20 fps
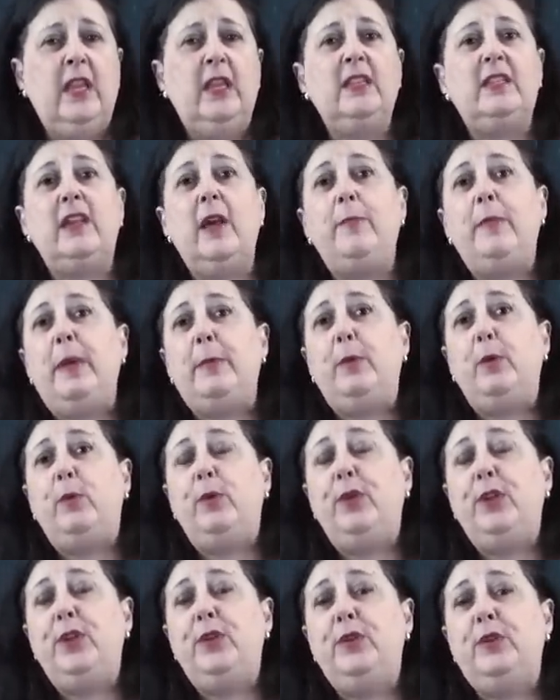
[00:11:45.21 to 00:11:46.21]
Some people
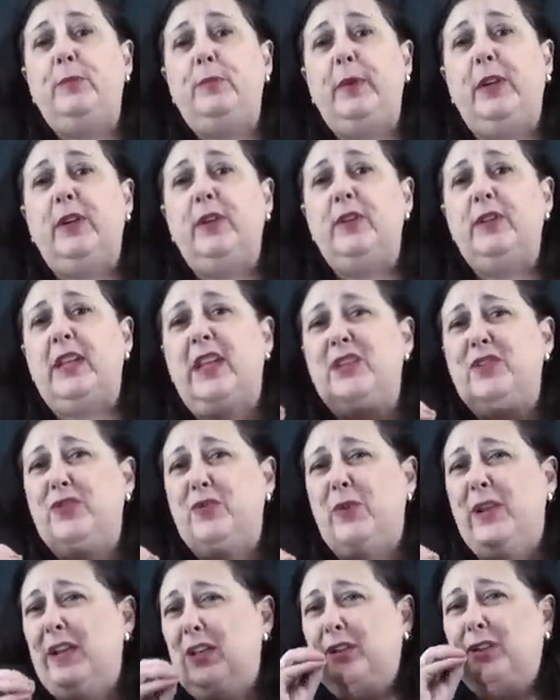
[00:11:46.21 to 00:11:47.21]
will use bitters and
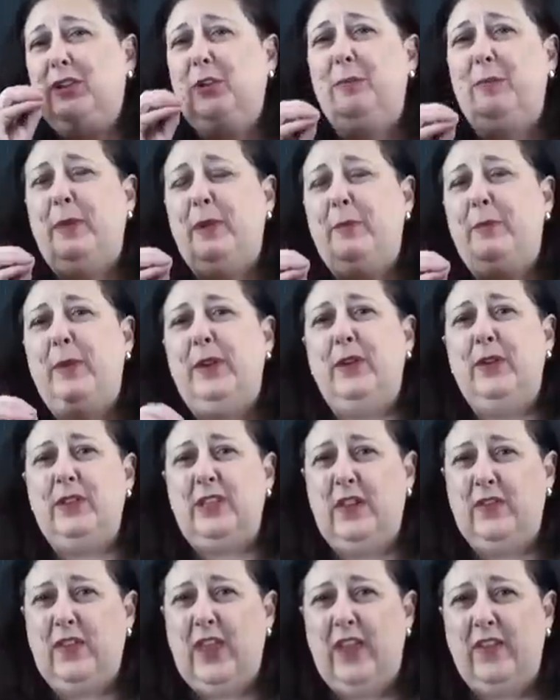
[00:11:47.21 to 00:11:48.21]
drink a little bit of bitters
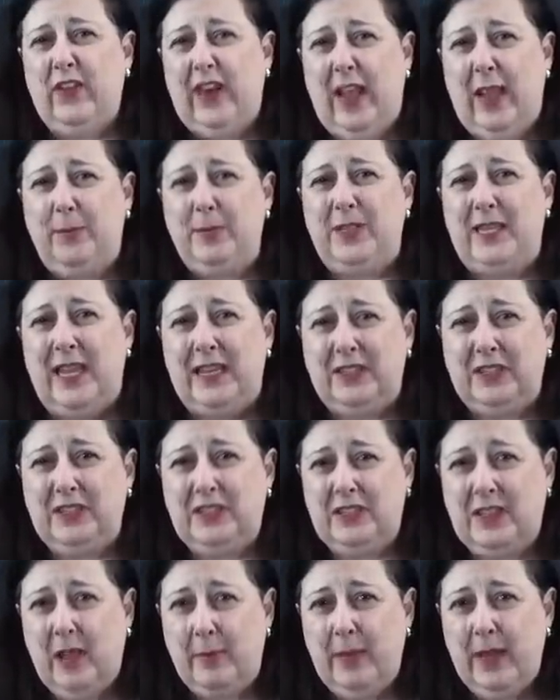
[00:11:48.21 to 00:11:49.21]
if they have an upset
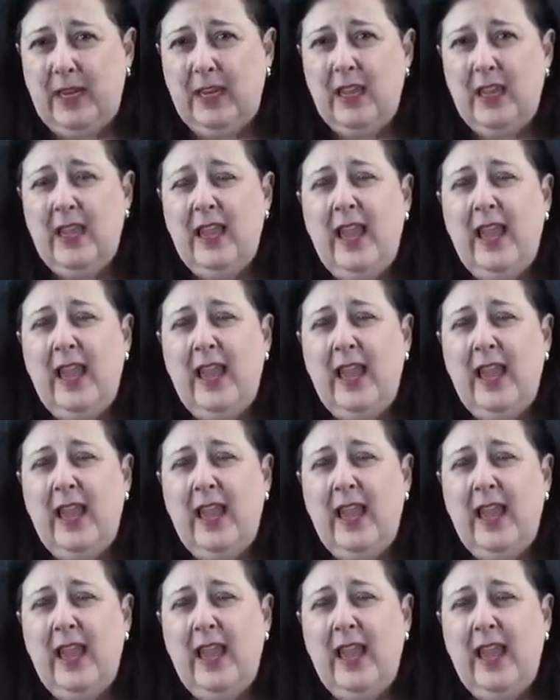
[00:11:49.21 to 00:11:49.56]
stomach,